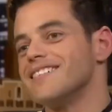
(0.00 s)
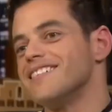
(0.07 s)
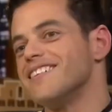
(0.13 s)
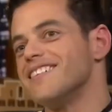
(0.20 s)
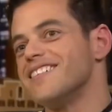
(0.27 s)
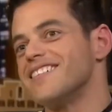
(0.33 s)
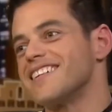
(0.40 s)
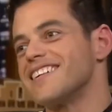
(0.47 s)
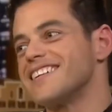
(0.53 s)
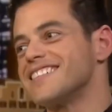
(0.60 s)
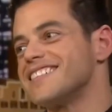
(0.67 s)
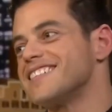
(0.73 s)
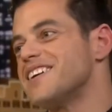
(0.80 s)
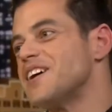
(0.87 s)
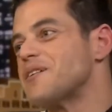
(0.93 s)
The most
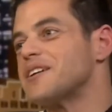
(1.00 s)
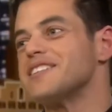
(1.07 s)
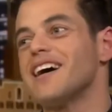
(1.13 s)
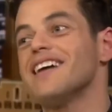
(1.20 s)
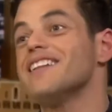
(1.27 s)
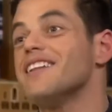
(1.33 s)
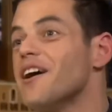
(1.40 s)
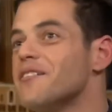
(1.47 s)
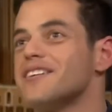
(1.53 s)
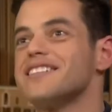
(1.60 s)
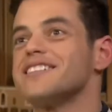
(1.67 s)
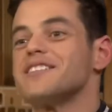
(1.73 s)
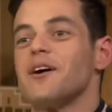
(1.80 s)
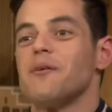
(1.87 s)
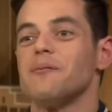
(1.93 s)
terrifying undertakings
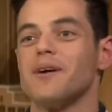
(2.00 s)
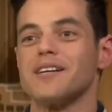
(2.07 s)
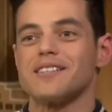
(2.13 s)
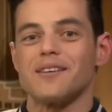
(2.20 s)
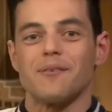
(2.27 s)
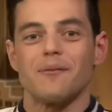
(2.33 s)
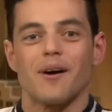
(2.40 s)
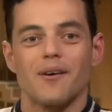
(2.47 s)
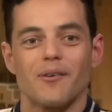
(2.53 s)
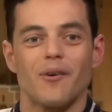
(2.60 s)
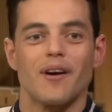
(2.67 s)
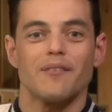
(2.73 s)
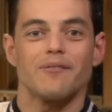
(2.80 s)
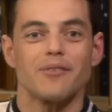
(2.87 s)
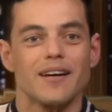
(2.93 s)
I've chosen to pursue
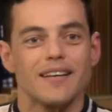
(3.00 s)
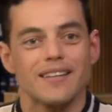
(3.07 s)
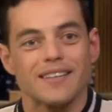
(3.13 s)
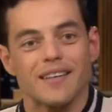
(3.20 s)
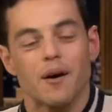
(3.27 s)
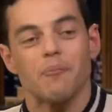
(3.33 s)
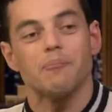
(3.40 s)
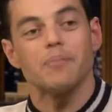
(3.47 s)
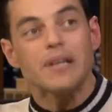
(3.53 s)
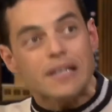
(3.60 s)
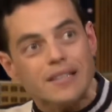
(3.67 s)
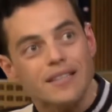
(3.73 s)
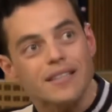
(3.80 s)
in my life have